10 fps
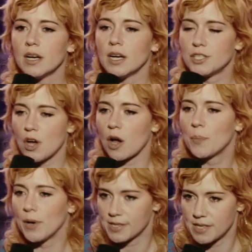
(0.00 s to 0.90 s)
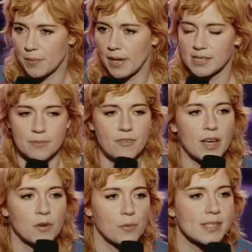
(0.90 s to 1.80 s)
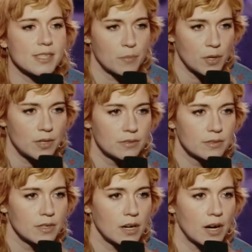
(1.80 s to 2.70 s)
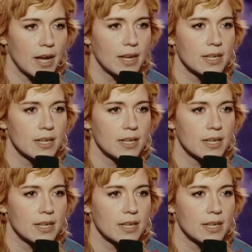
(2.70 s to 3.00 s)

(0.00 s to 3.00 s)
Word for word: a dog person because I'm fucking reasonable, all right?